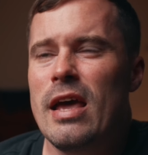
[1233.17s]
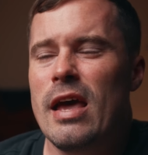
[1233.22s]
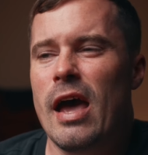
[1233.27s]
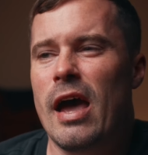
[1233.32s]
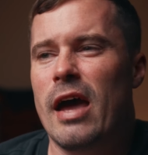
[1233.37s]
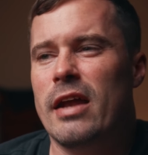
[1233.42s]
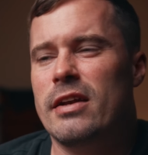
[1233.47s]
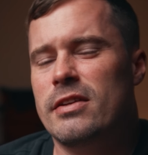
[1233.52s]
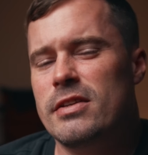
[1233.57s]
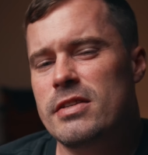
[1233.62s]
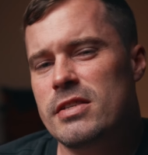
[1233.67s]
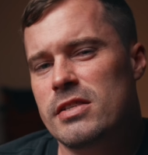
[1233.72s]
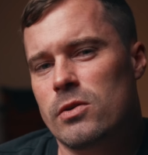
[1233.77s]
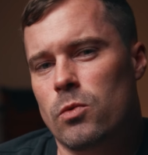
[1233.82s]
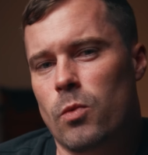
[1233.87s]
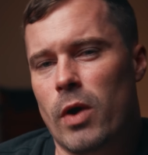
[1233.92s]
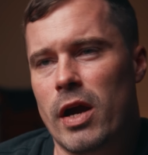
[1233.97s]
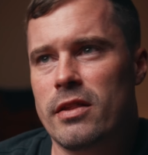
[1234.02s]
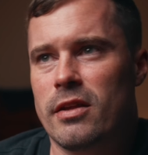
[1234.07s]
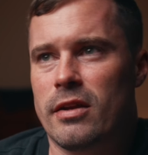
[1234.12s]
and this is a
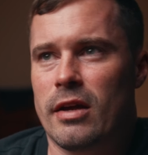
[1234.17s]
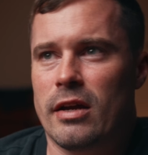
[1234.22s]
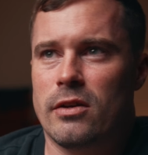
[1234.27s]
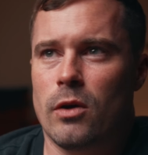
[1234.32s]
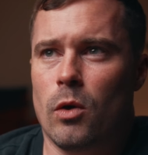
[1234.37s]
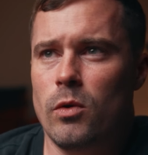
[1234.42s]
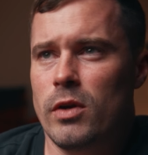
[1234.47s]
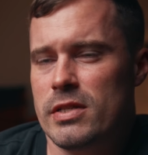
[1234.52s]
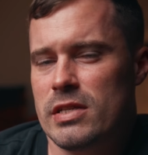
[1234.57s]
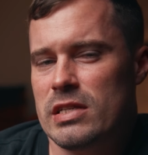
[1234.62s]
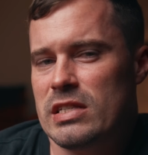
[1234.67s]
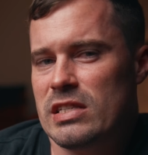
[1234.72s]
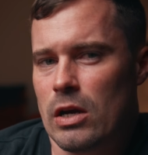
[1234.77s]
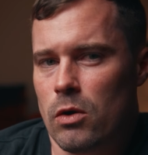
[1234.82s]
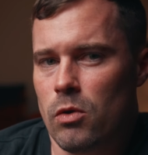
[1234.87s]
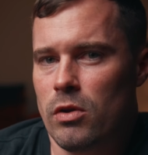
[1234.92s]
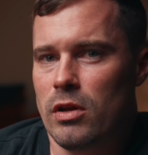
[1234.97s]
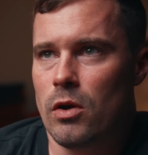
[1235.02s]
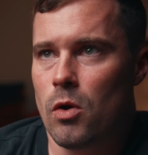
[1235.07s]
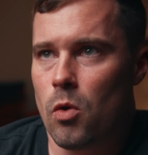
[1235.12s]
way that I don't
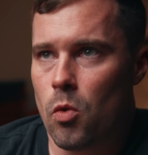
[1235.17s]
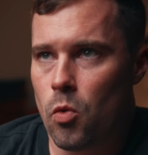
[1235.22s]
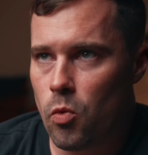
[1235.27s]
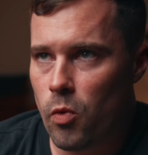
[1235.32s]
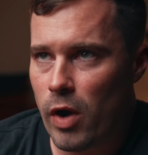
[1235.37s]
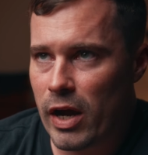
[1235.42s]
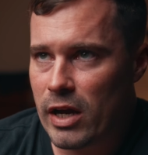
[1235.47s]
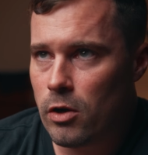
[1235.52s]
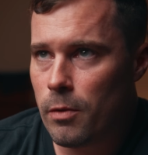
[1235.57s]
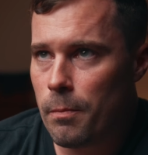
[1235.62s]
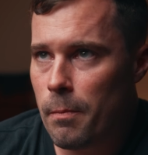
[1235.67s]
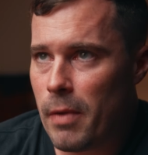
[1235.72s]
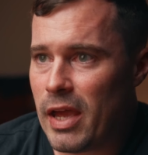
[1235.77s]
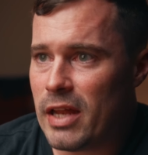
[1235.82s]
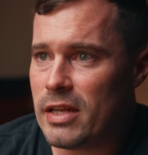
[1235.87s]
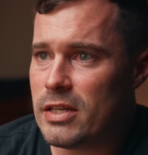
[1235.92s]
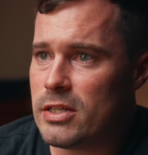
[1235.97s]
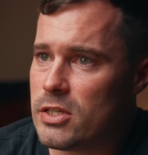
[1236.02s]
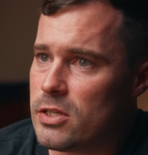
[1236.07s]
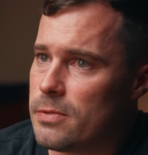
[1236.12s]
necessarily
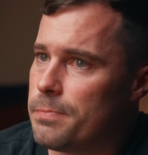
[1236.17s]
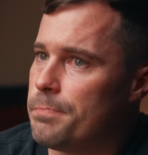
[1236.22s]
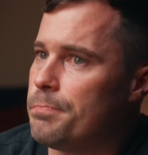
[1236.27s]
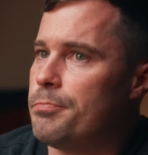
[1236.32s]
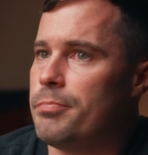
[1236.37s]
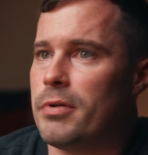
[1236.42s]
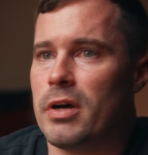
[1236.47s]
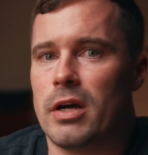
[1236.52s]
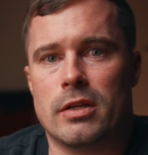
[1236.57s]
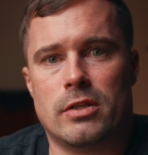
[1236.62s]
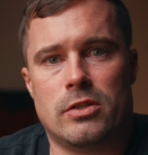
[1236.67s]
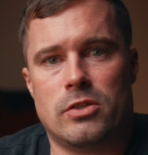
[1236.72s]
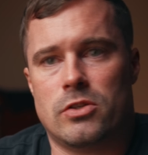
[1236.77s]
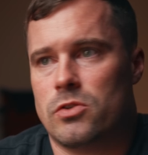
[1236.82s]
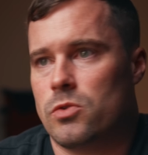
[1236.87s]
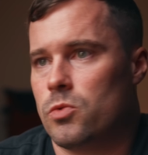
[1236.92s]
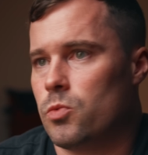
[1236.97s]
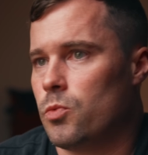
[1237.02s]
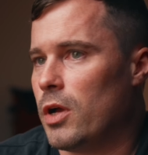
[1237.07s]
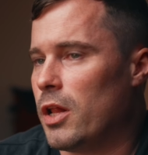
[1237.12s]
recommend,
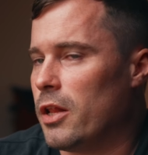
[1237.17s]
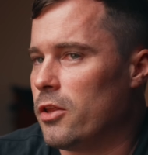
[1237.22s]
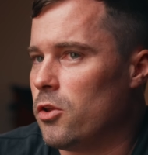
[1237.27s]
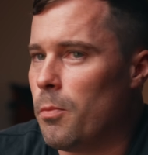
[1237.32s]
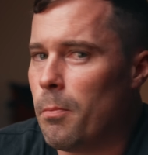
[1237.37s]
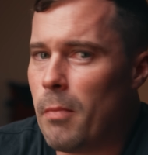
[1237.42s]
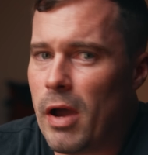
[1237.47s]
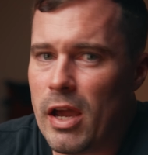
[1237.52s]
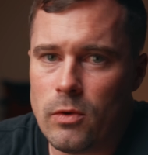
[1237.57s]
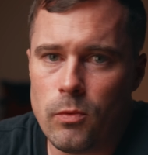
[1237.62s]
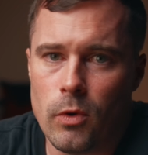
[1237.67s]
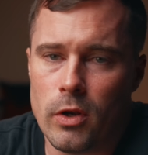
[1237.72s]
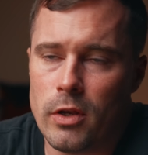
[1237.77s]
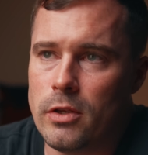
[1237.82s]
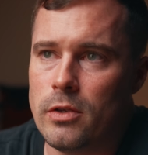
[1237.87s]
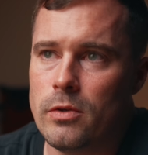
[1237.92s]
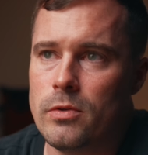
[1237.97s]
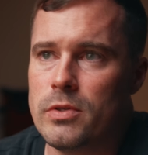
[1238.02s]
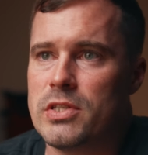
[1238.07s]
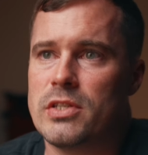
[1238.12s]
but well, you might want to
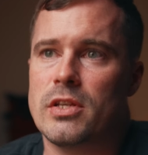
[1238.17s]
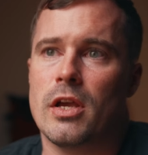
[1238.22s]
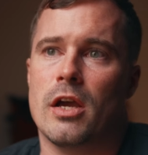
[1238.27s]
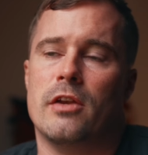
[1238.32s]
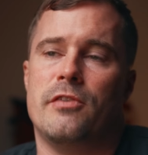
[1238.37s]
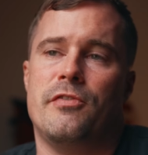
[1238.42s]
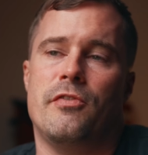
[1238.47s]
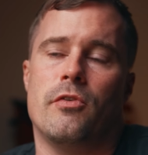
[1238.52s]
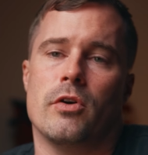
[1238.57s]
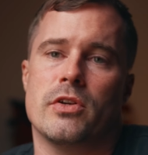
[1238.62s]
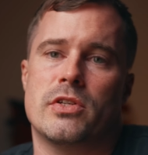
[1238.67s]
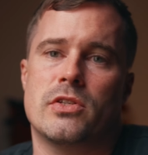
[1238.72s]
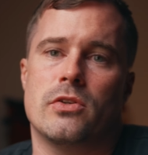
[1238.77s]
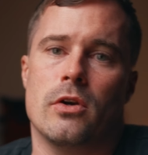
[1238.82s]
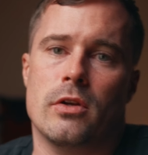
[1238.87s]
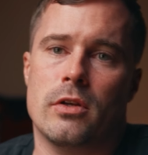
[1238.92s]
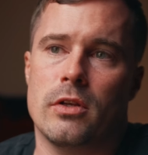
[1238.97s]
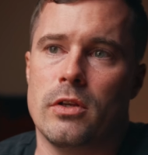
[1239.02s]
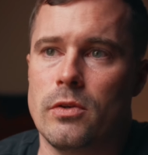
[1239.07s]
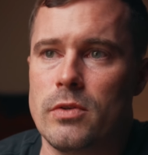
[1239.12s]
use that for
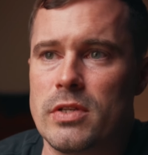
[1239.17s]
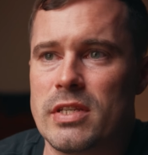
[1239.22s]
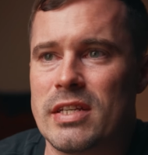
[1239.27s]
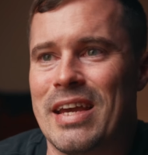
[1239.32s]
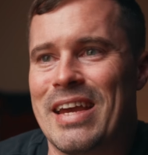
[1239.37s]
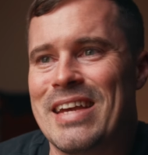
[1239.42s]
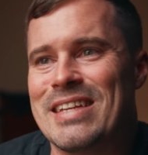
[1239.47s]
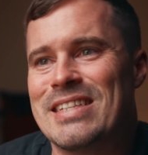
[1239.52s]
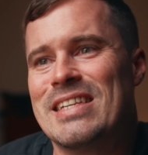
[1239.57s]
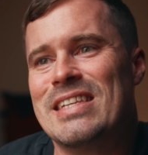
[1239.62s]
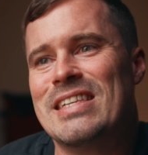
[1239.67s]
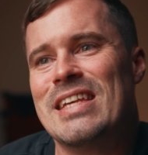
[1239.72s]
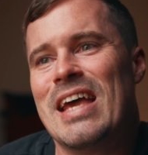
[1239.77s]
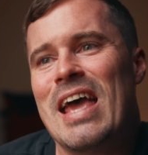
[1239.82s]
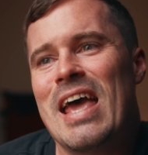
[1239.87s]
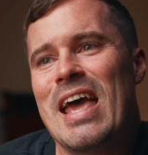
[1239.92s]
certain use cases,